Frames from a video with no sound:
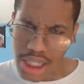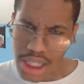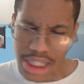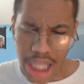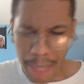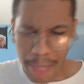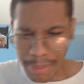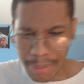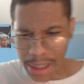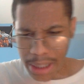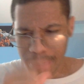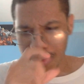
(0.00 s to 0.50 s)

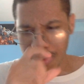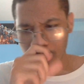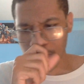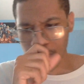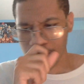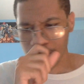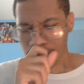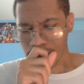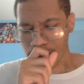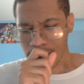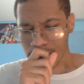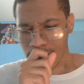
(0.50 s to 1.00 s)
Now,
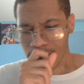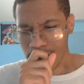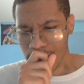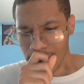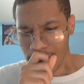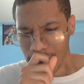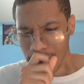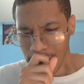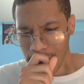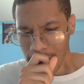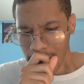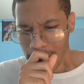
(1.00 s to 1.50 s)
people,
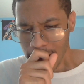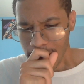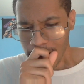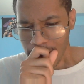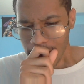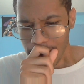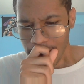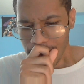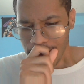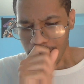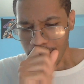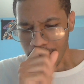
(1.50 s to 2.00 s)

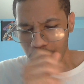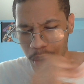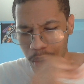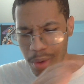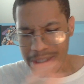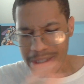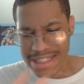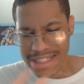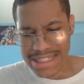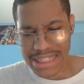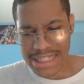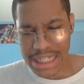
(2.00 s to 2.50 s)
from what
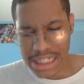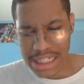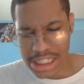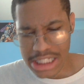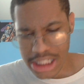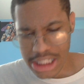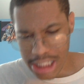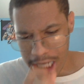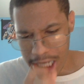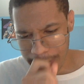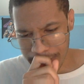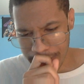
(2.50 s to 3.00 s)
was said in
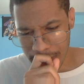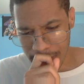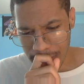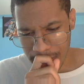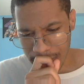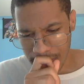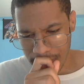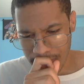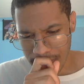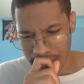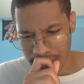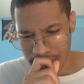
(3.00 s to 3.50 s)
this
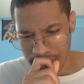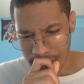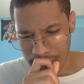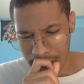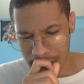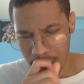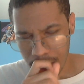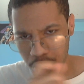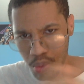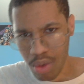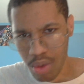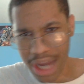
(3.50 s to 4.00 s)
chapter
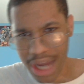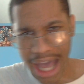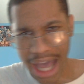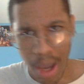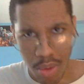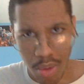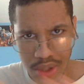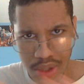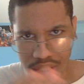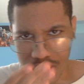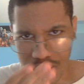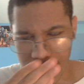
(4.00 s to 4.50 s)
and what I
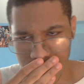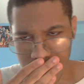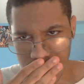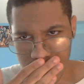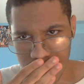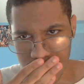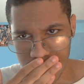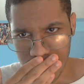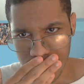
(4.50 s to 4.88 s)
was